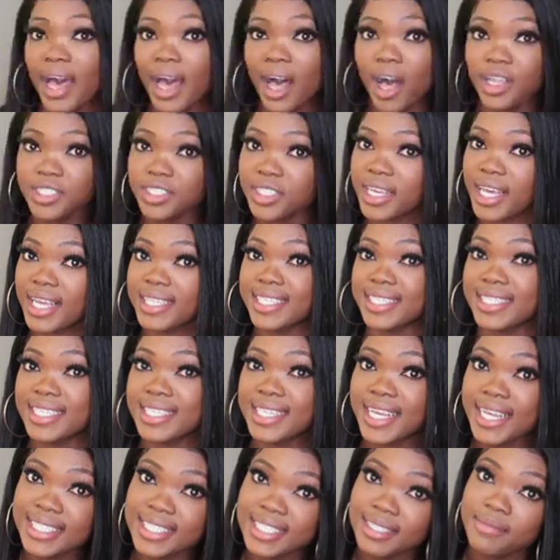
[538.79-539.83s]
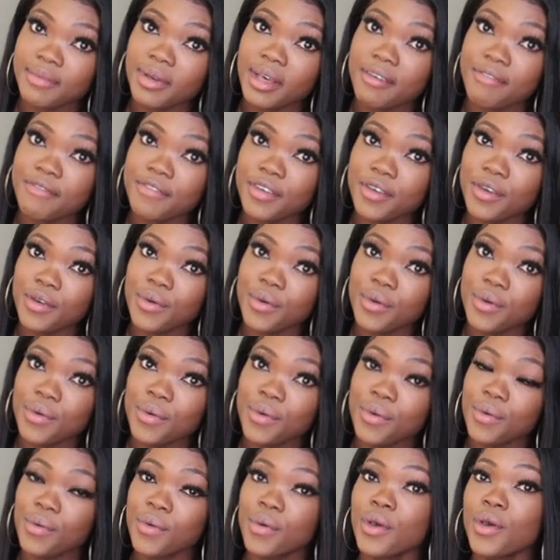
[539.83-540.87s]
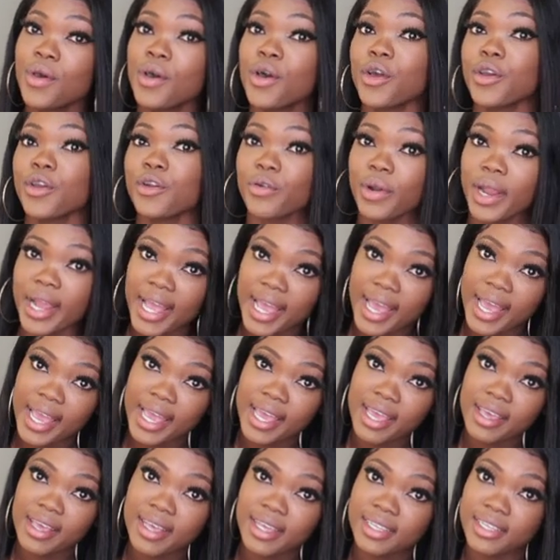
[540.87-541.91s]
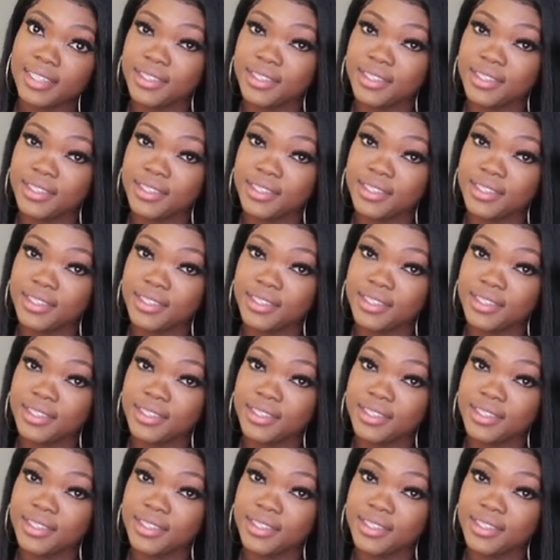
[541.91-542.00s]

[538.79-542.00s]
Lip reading: Also guys, I did get a few great